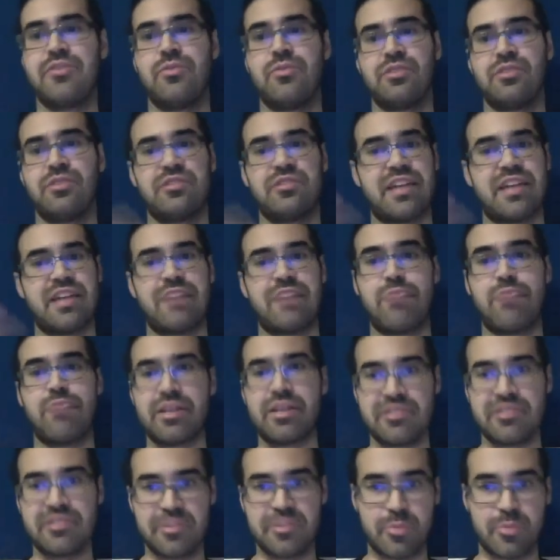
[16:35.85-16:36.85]
doesn't have
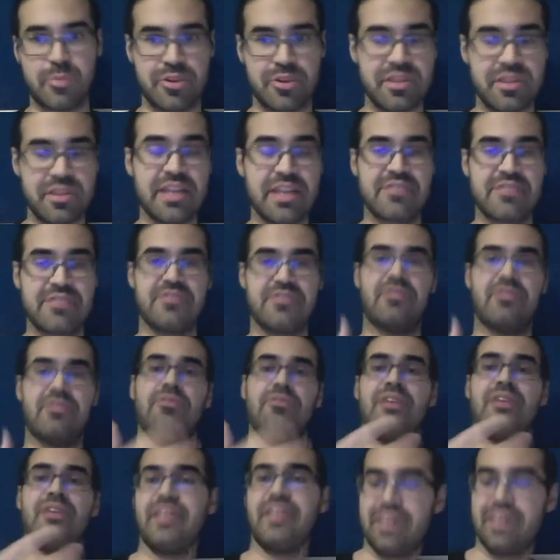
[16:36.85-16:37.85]
WASI support yet,
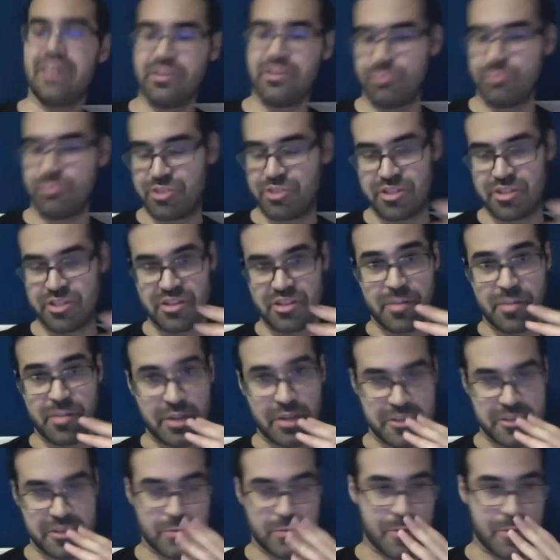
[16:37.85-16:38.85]
so it was just not
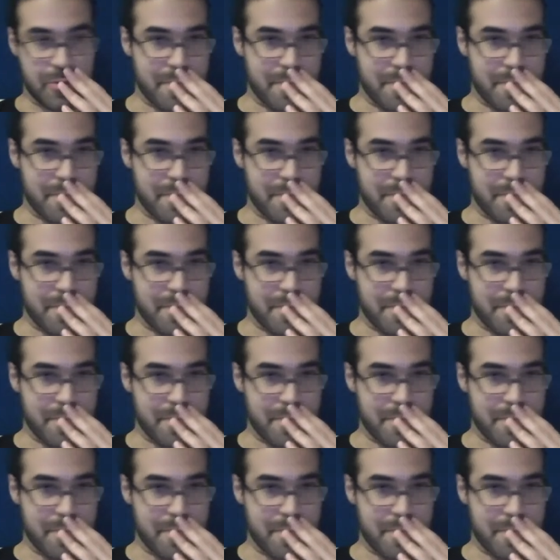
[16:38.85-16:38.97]
possible.